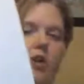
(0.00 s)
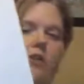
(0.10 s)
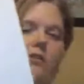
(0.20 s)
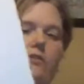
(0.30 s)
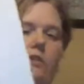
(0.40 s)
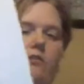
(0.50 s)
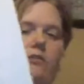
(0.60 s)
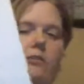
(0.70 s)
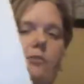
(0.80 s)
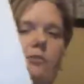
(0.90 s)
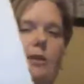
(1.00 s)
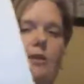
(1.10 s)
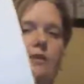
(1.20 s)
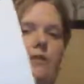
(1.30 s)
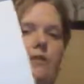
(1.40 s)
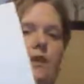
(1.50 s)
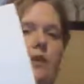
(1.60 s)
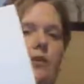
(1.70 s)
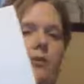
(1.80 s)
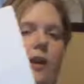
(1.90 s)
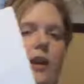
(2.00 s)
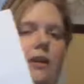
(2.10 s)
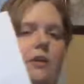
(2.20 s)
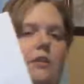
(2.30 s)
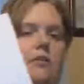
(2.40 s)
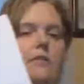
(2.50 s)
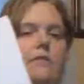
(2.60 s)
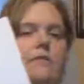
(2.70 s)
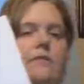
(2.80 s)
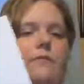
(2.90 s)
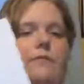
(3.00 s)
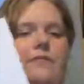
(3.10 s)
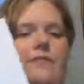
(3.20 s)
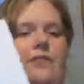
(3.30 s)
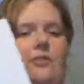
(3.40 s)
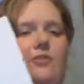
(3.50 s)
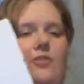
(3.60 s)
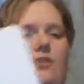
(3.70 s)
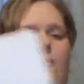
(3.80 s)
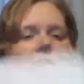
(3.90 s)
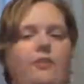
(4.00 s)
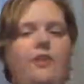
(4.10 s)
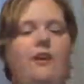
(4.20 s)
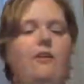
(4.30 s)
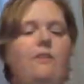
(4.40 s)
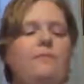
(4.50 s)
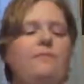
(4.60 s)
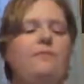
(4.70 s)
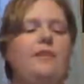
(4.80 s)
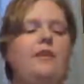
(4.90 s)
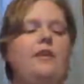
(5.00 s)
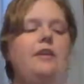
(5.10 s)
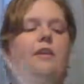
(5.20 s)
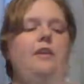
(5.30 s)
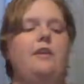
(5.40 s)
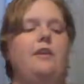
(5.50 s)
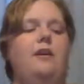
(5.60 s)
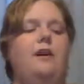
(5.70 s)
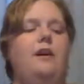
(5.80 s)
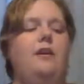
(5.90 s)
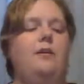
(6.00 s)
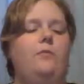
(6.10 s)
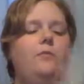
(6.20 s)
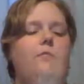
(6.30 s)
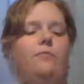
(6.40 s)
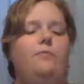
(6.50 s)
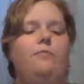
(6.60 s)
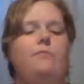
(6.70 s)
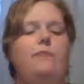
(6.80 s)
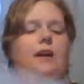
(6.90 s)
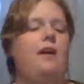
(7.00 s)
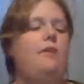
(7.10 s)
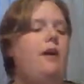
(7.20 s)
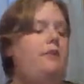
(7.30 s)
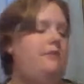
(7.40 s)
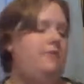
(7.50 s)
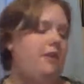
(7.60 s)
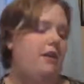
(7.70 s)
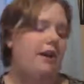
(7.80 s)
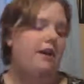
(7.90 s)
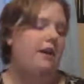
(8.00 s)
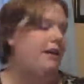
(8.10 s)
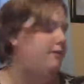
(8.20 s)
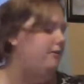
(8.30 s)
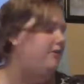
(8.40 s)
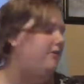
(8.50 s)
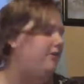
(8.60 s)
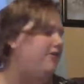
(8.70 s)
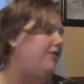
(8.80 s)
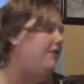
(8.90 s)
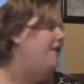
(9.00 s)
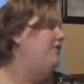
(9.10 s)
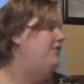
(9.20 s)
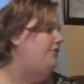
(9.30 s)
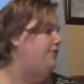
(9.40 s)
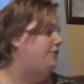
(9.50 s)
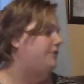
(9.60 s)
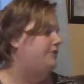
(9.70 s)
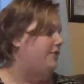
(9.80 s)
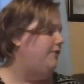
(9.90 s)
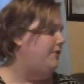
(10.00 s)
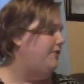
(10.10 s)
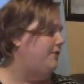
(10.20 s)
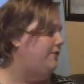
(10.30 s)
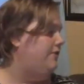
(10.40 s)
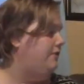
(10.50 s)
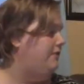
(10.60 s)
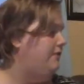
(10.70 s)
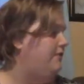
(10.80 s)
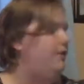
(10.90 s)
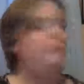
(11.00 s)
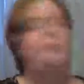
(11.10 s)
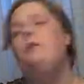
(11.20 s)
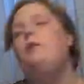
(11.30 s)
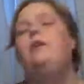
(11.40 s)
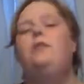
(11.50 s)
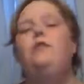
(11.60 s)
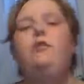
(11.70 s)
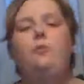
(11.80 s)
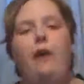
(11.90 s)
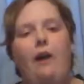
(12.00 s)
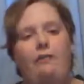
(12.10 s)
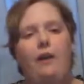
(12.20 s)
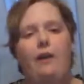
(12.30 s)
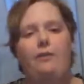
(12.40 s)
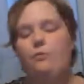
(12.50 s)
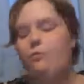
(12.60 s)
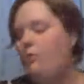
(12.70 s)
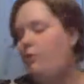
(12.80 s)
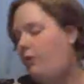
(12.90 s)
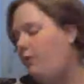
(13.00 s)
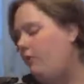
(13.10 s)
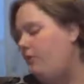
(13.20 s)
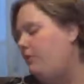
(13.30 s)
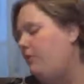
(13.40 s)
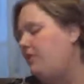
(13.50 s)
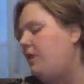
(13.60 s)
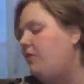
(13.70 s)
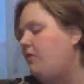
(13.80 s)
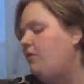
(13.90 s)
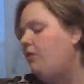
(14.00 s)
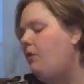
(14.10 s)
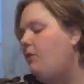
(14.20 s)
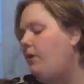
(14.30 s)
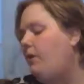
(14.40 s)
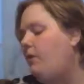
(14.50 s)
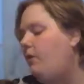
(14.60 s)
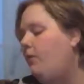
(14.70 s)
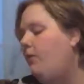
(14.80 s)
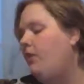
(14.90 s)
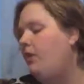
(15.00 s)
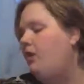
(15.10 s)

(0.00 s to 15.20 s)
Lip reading: cursive. She will be in the 2nd grade. There she is right there. But yeah, she's already started cursive, but she will have an actual cursive book that goes along with her